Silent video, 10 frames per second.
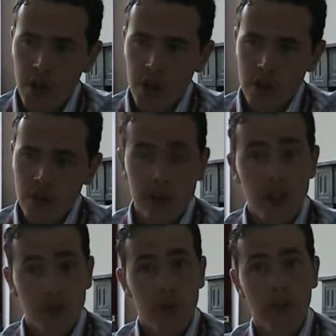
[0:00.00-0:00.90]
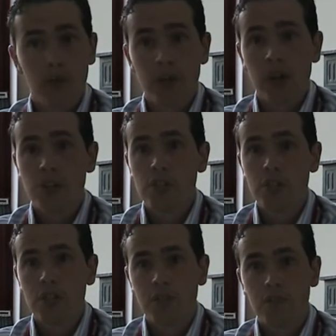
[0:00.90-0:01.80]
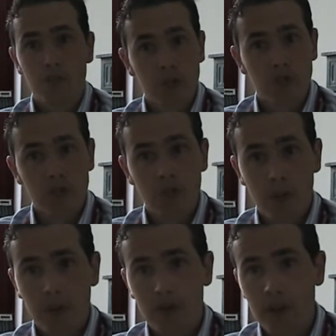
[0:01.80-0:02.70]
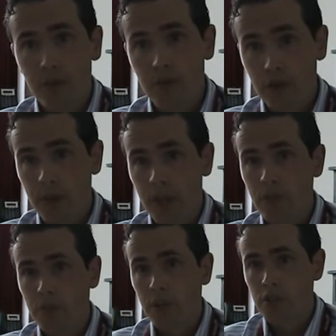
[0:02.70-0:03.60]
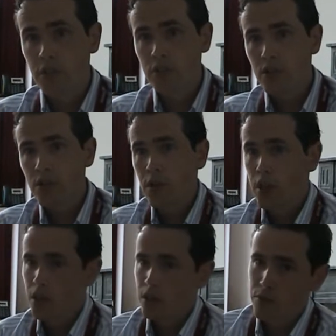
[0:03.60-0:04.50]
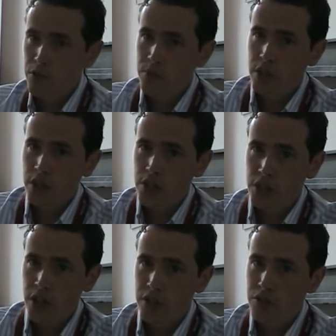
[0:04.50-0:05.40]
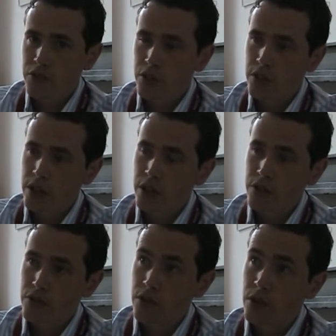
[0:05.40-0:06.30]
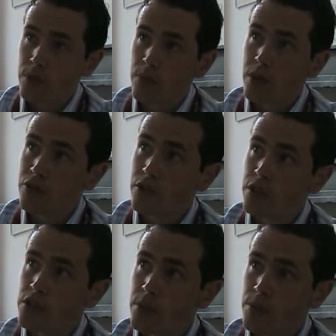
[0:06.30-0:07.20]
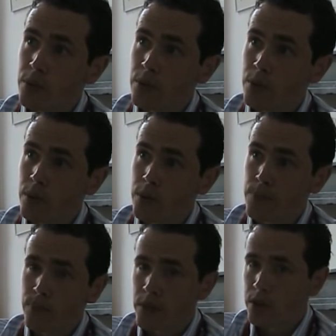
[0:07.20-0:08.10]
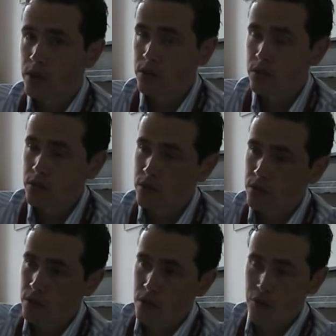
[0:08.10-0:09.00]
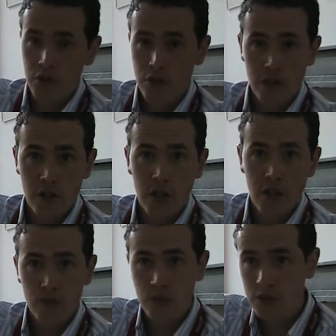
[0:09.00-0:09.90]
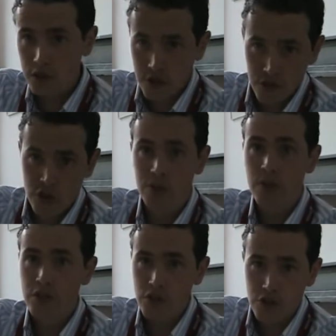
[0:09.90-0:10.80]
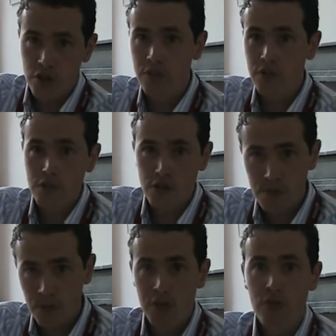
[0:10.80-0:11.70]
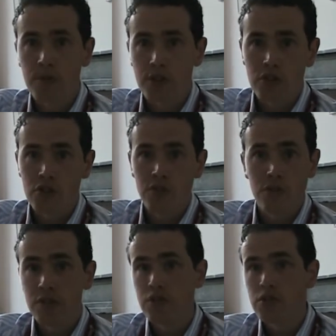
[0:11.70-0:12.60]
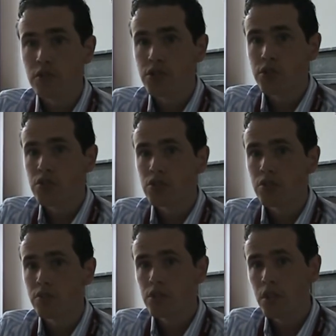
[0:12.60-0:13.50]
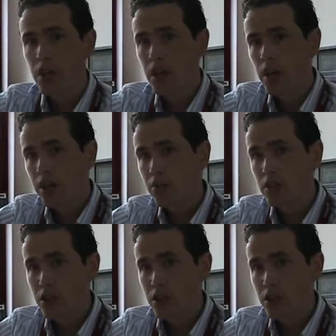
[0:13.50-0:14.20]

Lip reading: So that's where I see a lot of growth coming from enterprise IT. Then from the other side, if you look at it from, for example, if you look at the cloud model, you have software as a service, platform as a service, infrastructure as a service. And on the